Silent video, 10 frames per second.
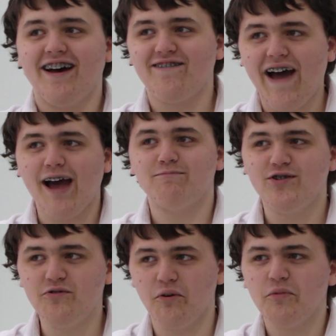of
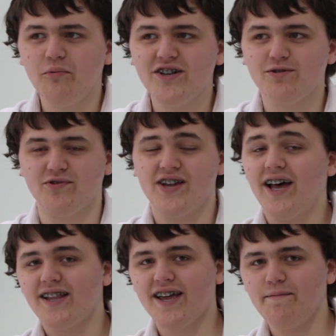abnormal rituals
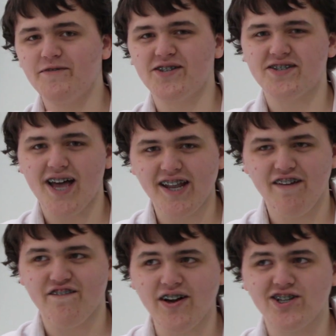that keep a
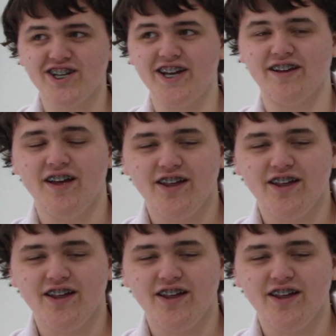society functioning